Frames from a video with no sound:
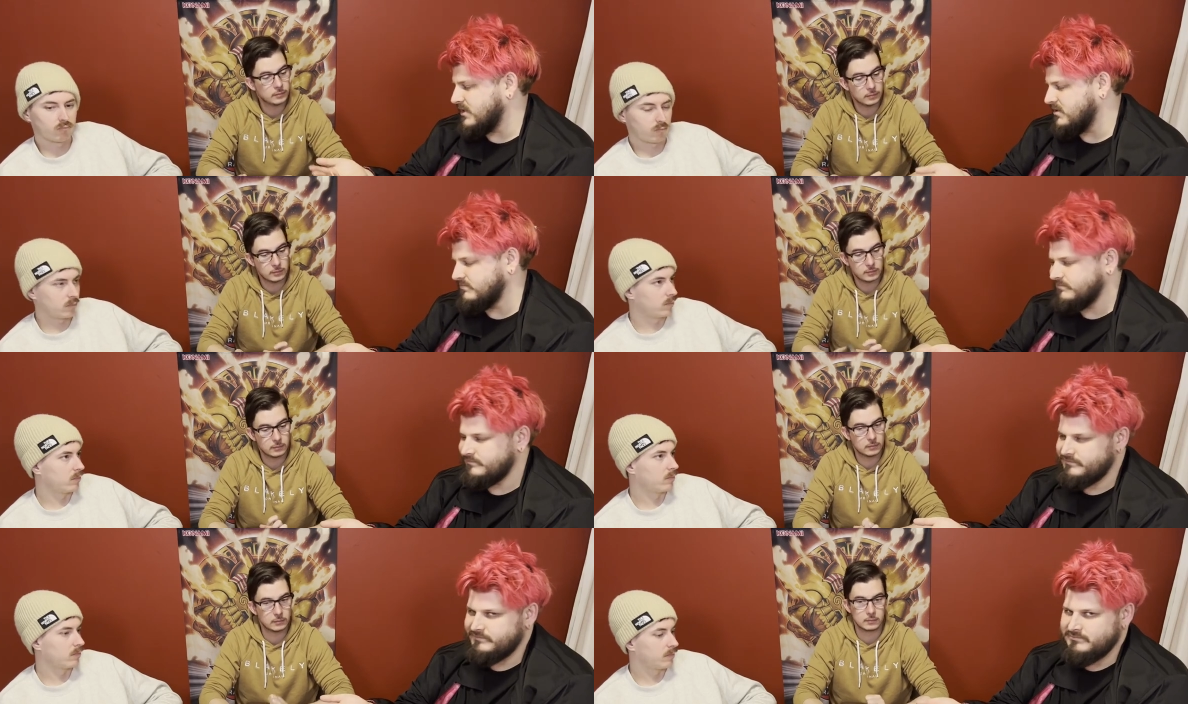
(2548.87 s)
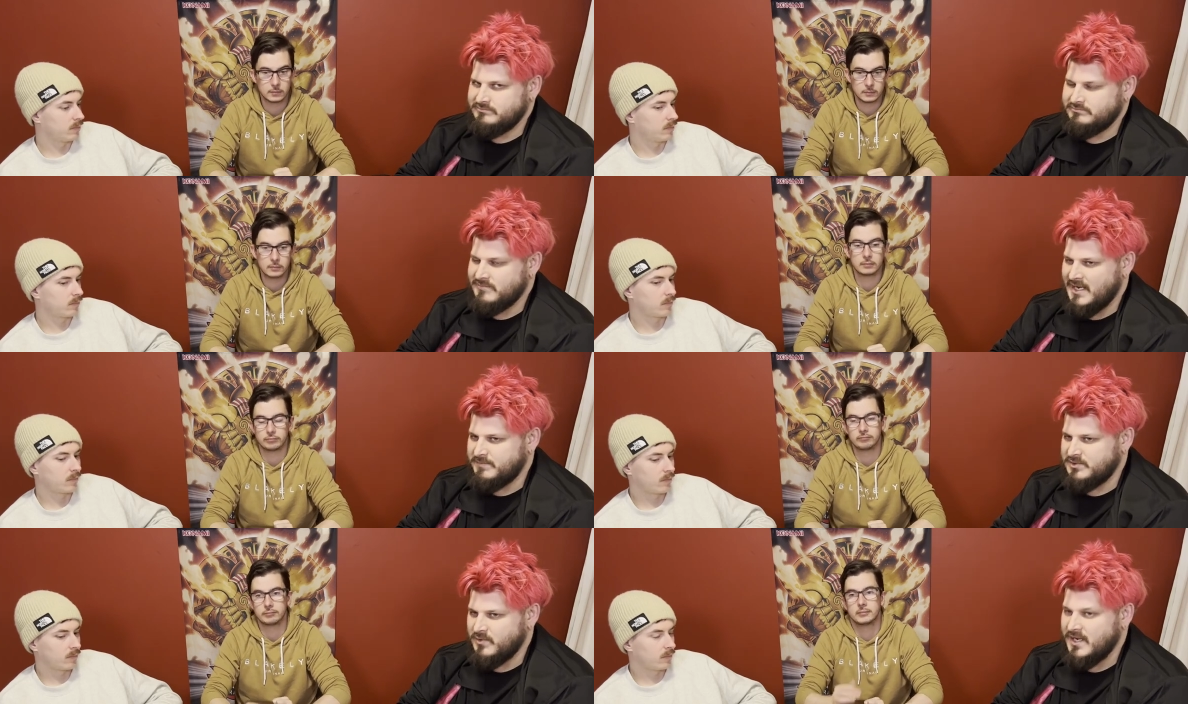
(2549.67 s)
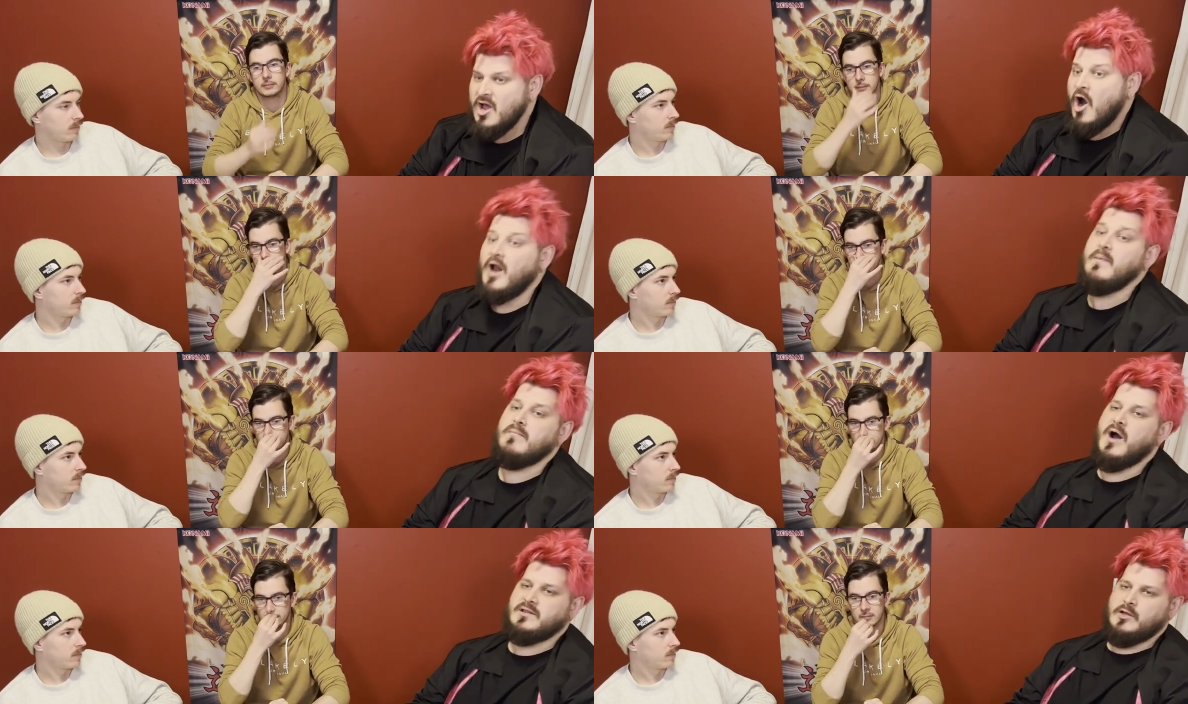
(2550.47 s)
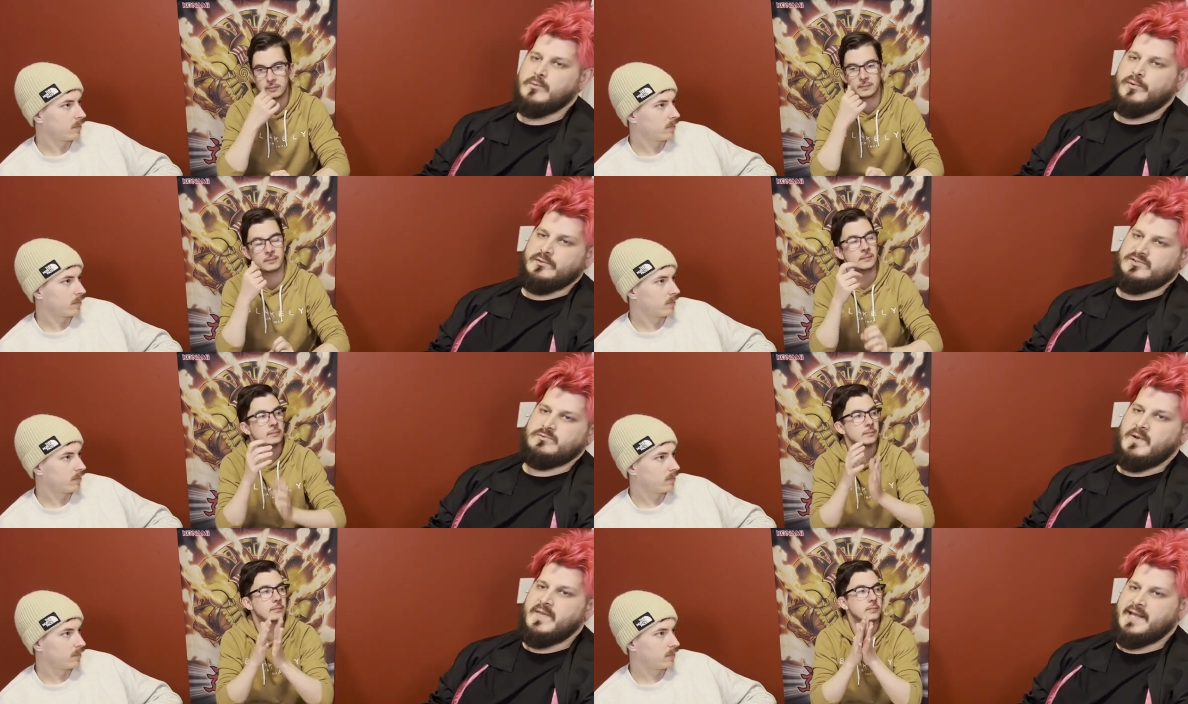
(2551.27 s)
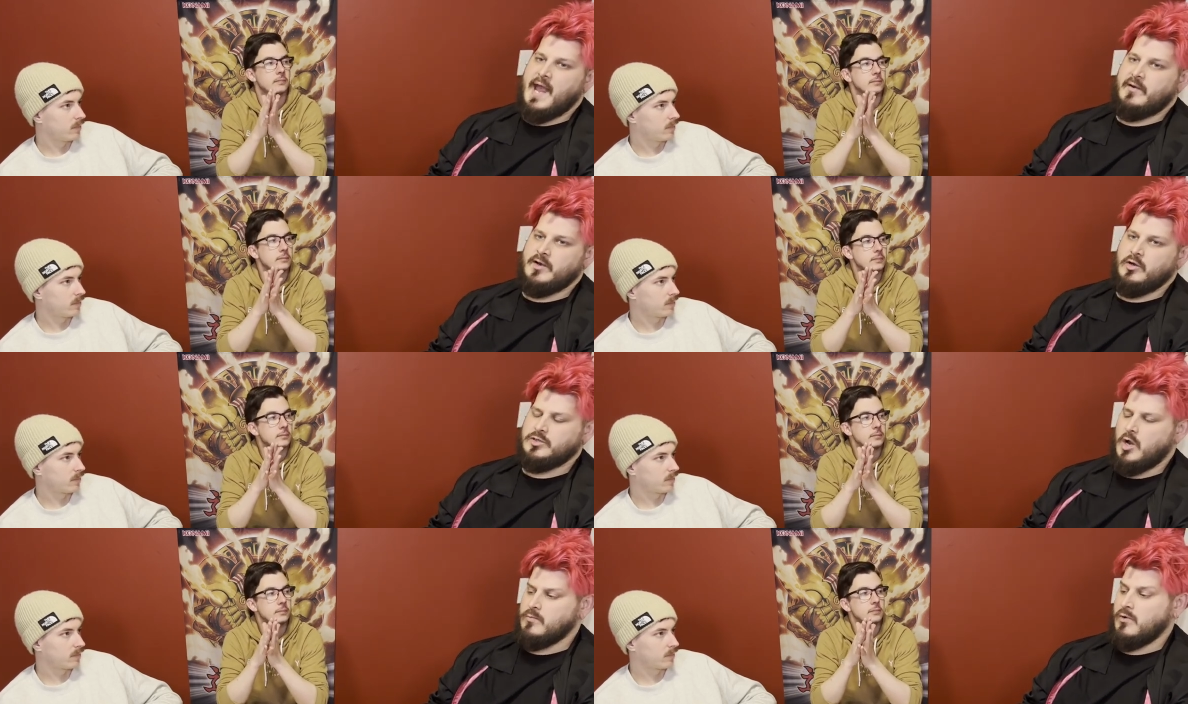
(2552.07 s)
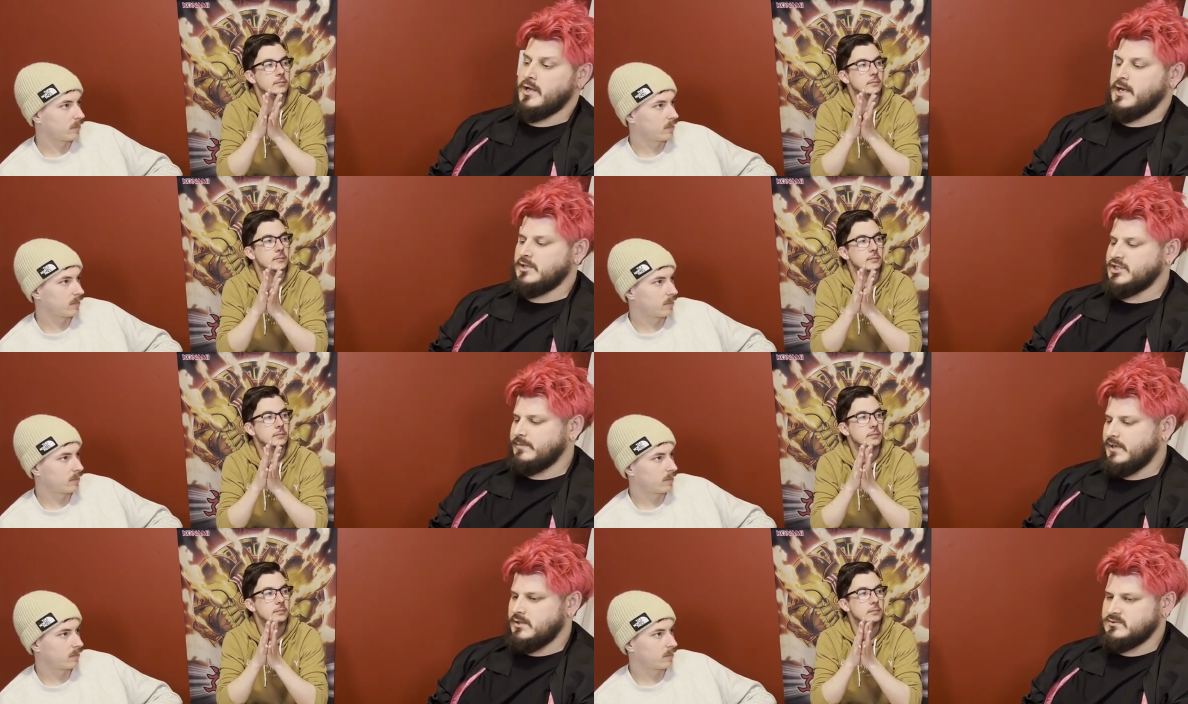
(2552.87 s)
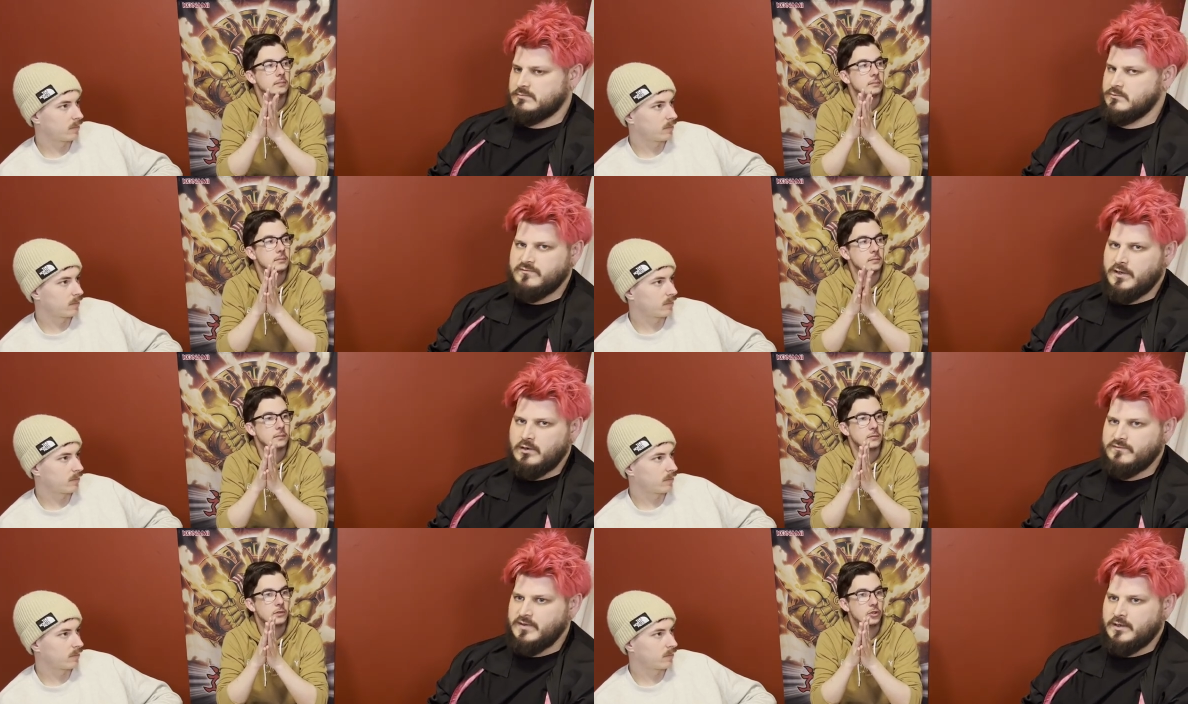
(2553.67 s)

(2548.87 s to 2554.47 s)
Speaker 1: you make between. I don't mind low balls. Is when they carry on going, well, I can get it cheaper here. It's like, well, fuck off then.